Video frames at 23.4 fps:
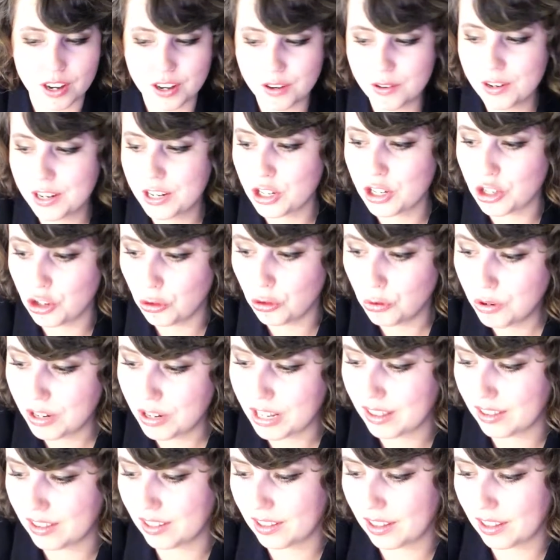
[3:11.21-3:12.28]
I know I didn't do
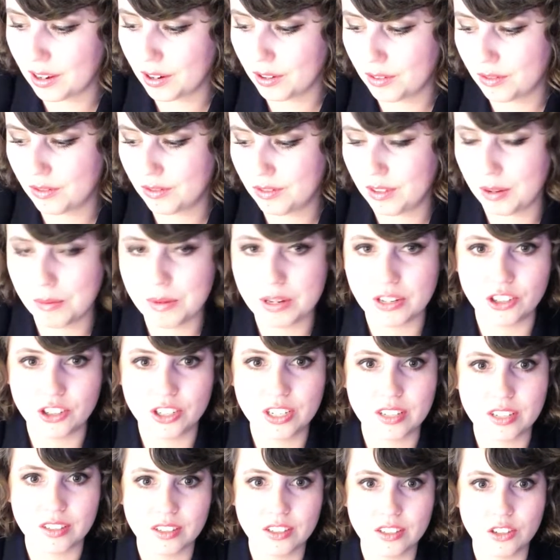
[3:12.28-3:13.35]
anything I
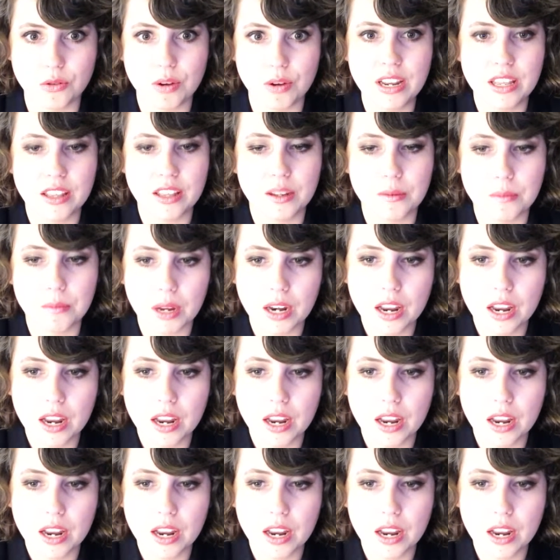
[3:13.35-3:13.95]
didn't do anything,